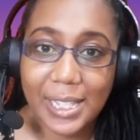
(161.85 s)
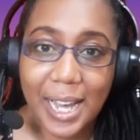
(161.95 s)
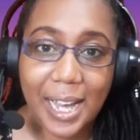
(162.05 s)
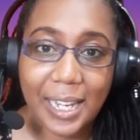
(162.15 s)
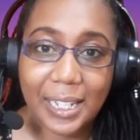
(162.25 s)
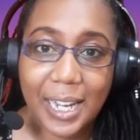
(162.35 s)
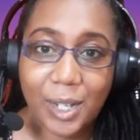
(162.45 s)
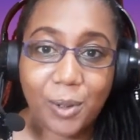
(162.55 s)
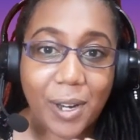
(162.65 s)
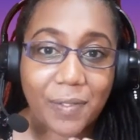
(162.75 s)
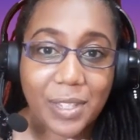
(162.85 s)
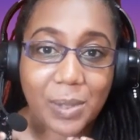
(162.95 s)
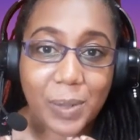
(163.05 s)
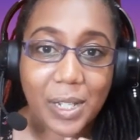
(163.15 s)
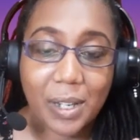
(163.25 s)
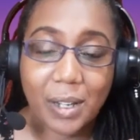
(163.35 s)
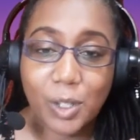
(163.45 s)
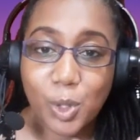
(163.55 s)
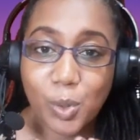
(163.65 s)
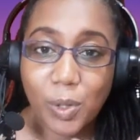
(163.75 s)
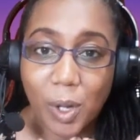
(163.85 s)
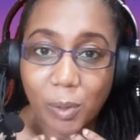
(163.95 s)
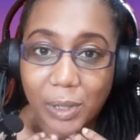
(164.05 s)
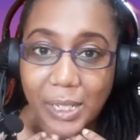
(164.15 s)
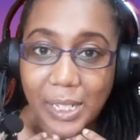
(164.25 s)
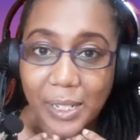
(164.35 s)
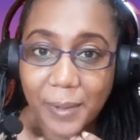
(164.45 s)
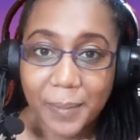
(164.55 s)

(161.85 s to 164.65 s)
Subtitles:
and I don't have to speak too loudly